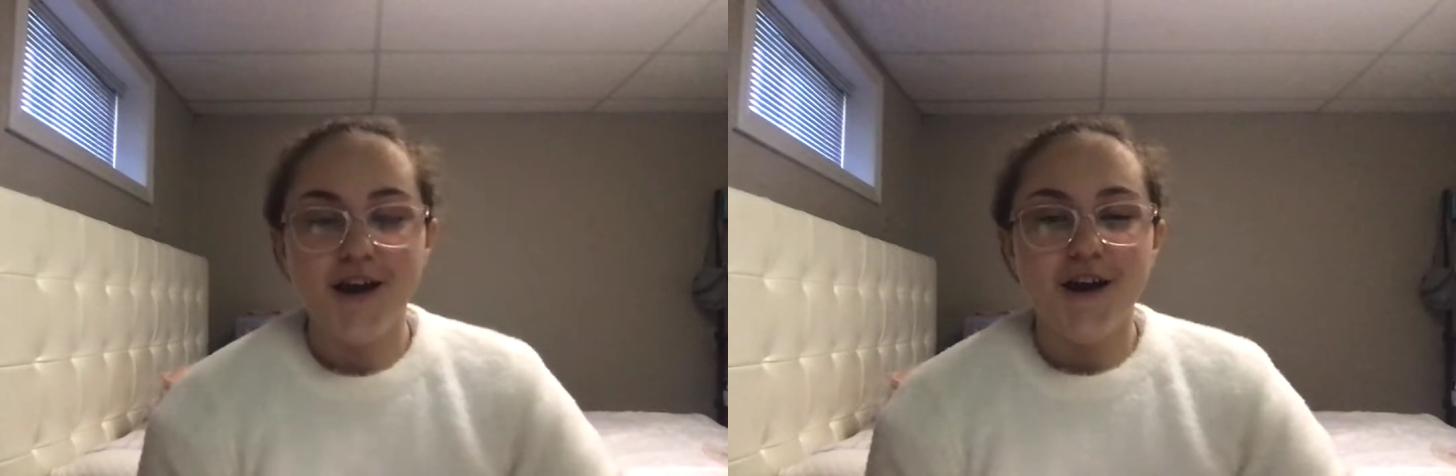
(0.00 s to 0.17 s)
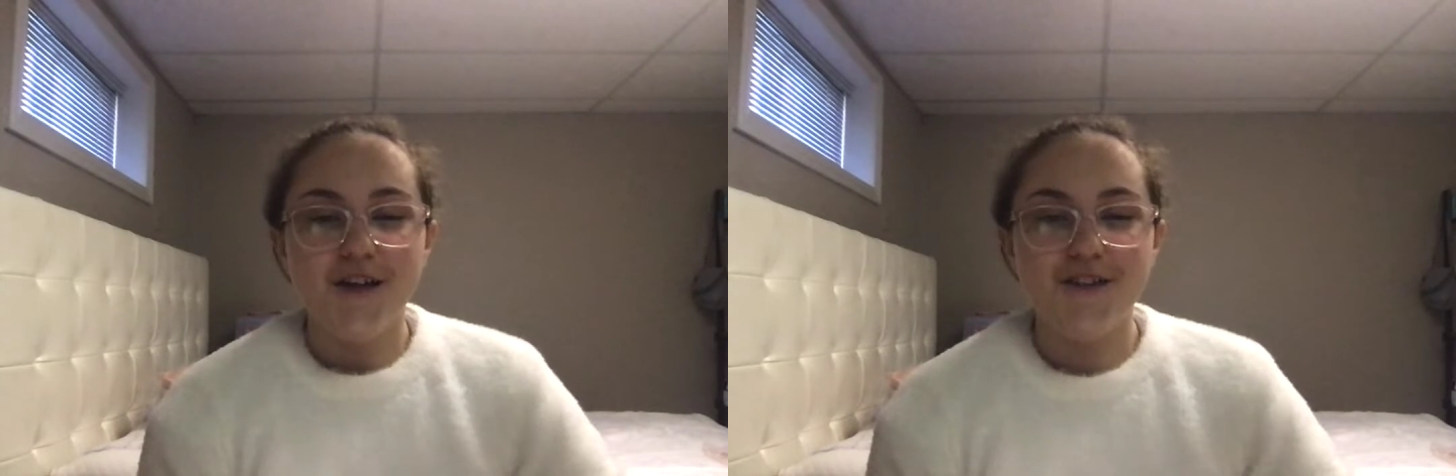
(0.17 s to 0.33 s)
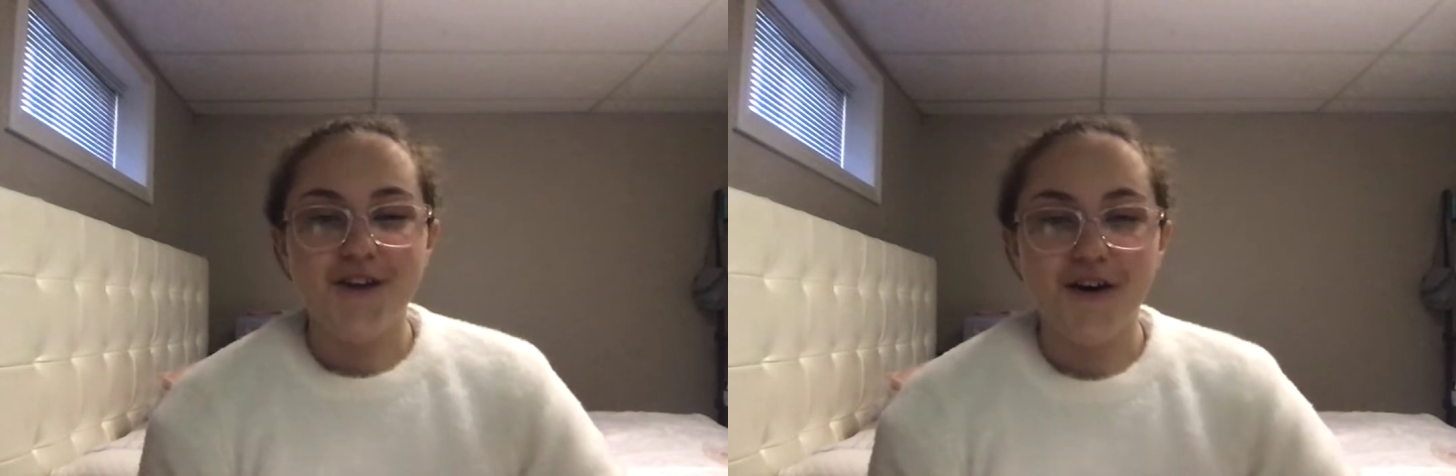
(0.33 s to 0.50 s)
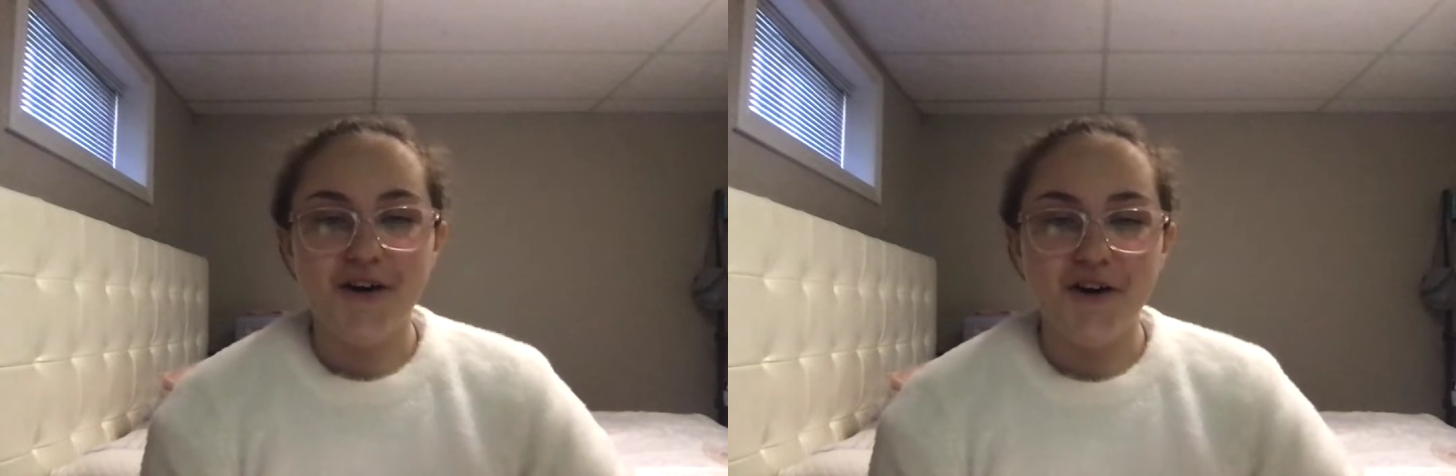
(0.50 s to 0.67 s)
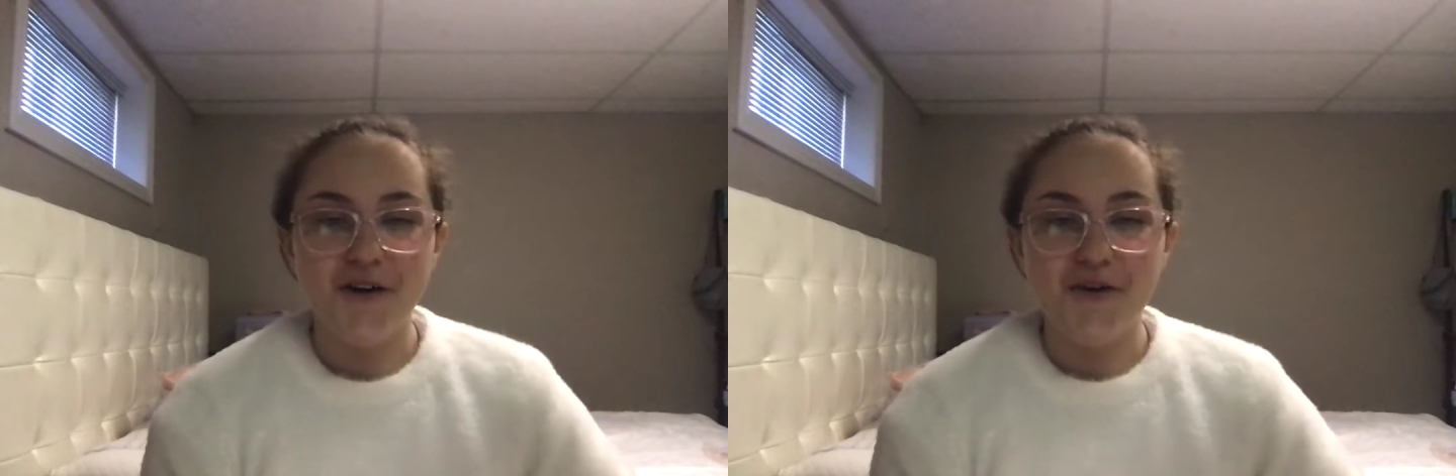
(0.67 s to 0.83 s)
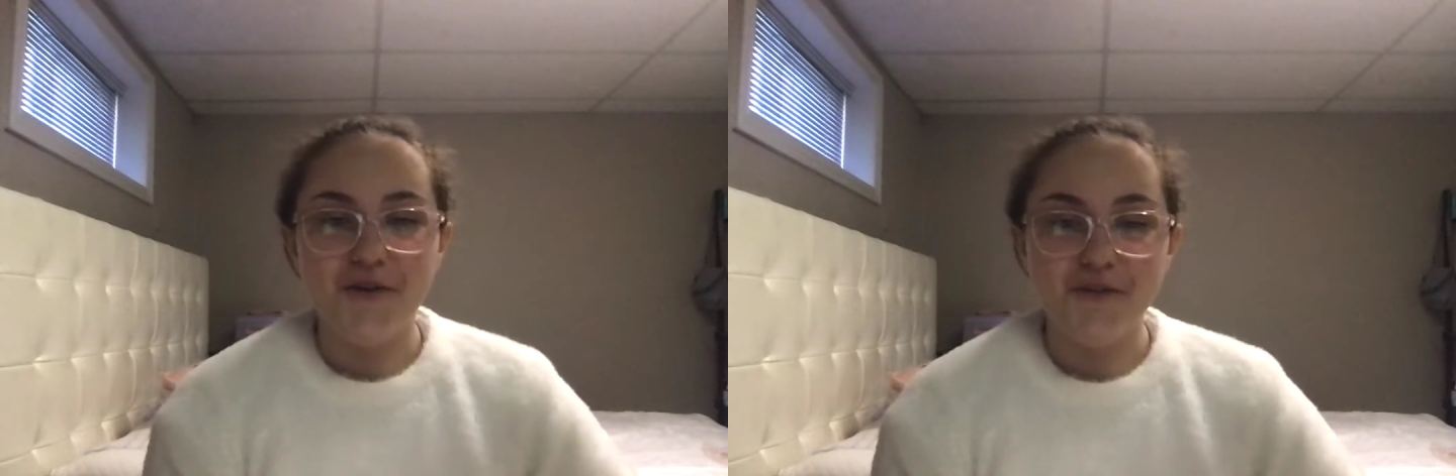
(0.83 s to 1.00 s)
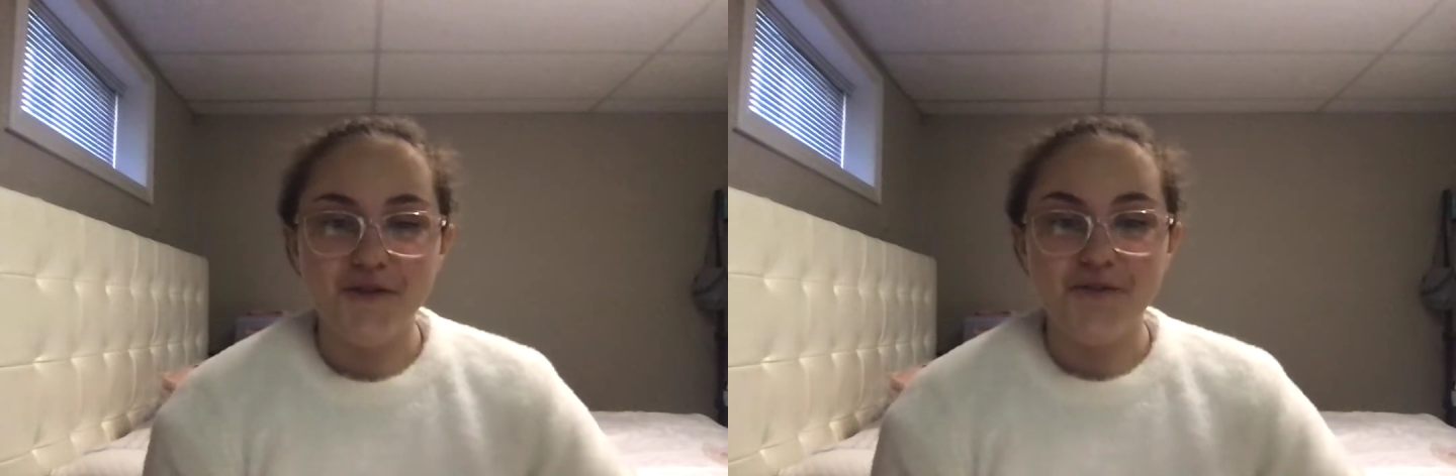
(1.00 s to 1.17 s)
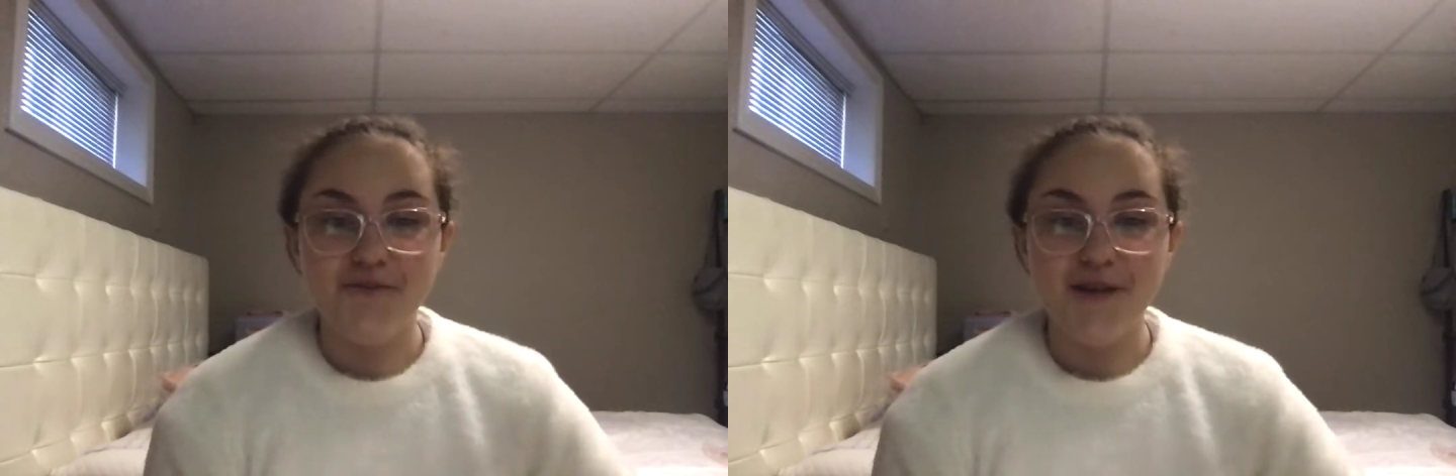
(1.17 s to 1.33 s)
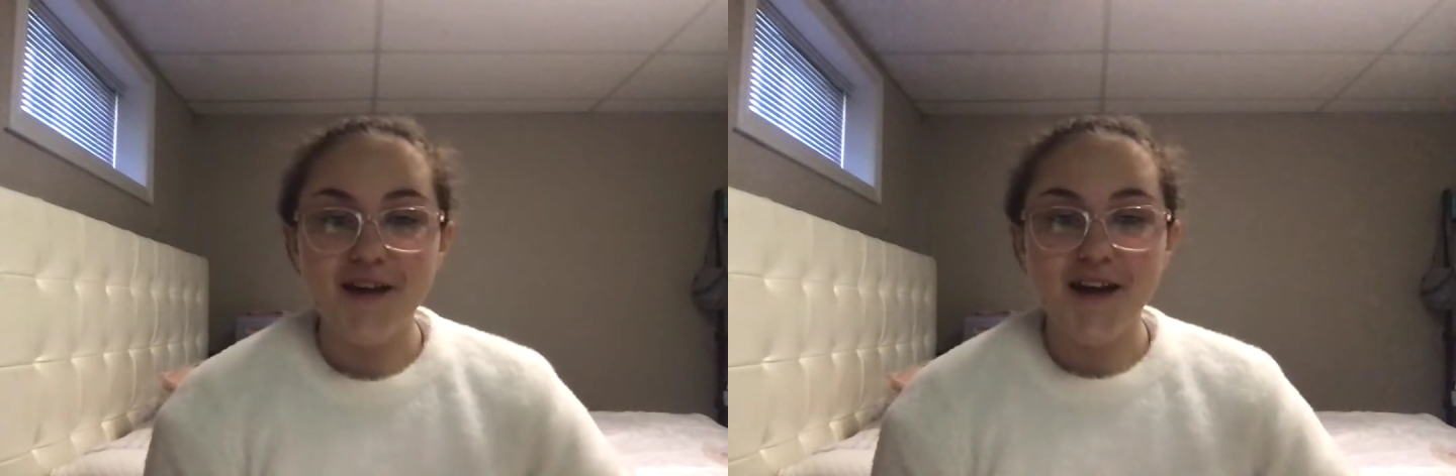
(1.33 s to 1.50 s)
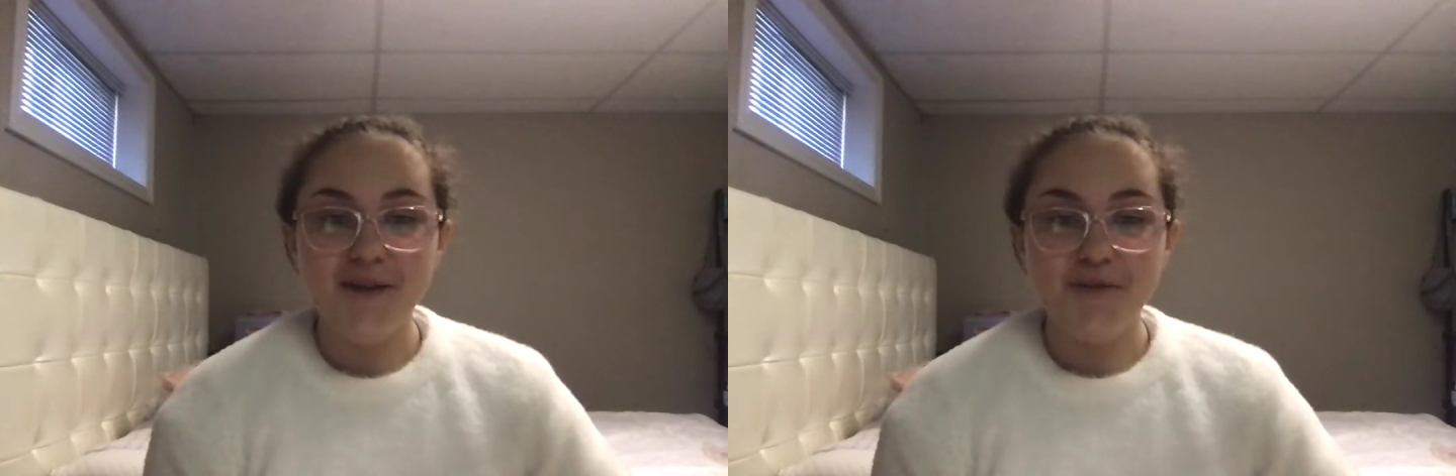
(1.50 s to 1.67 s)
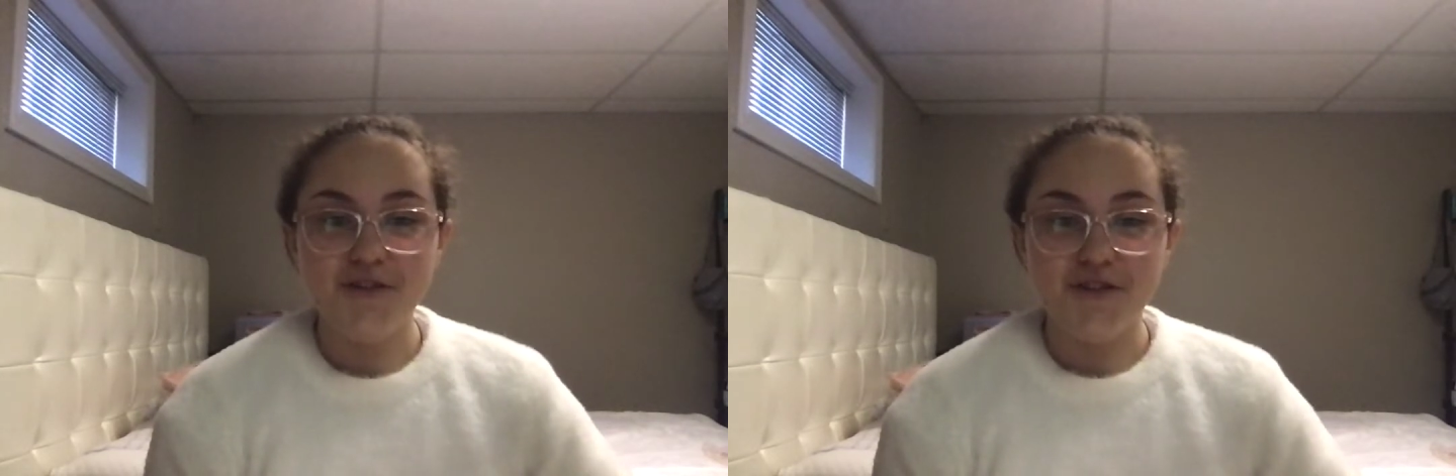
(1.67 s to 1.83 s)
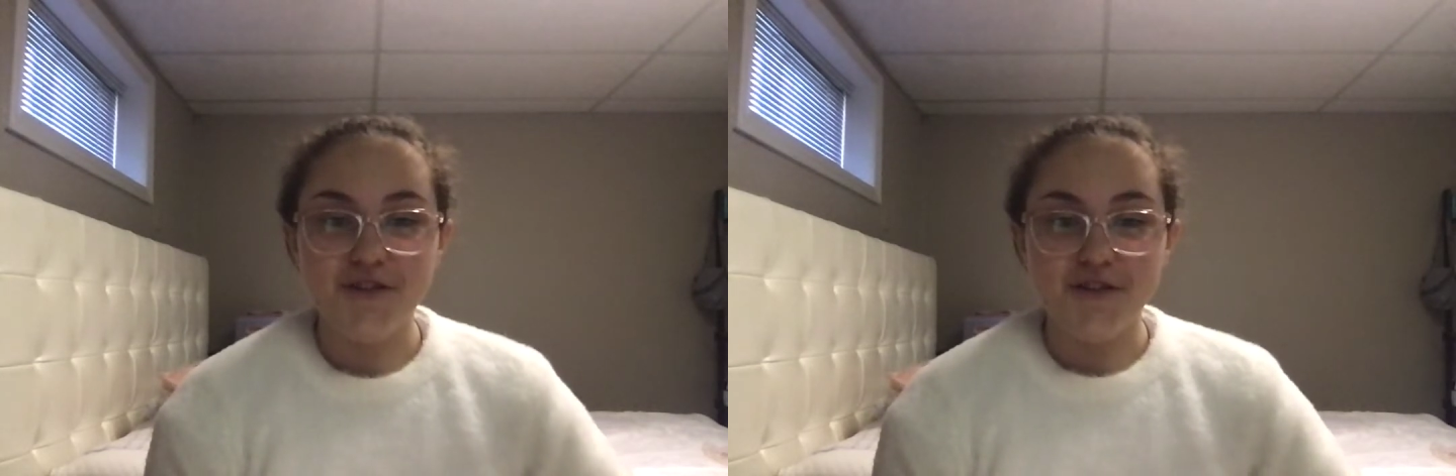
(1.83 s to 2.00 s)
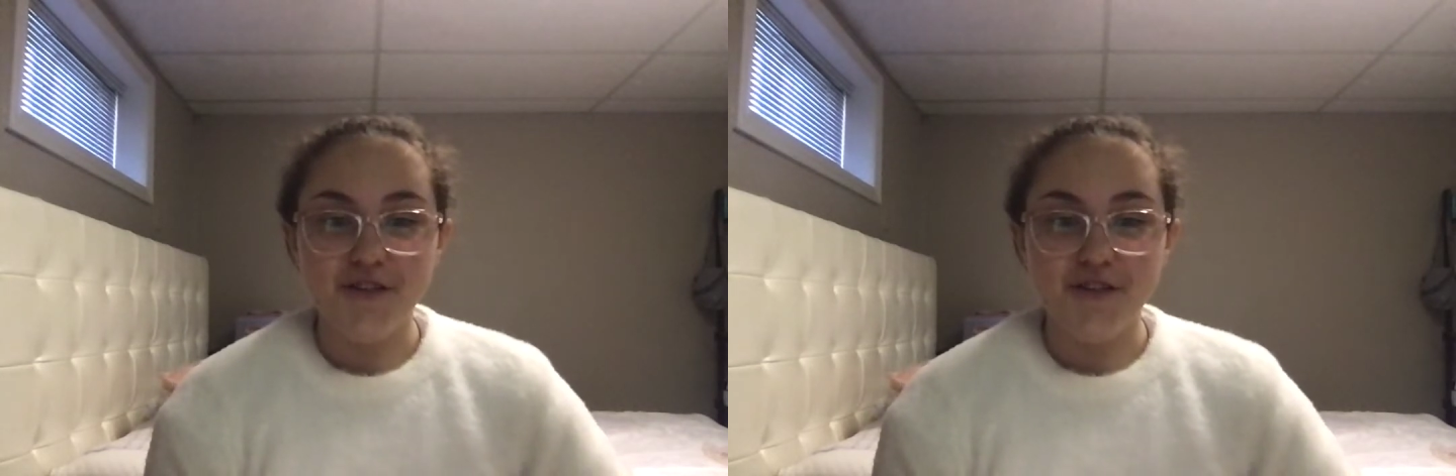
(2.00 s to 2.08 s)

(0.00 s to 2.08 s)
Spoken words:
So being able to do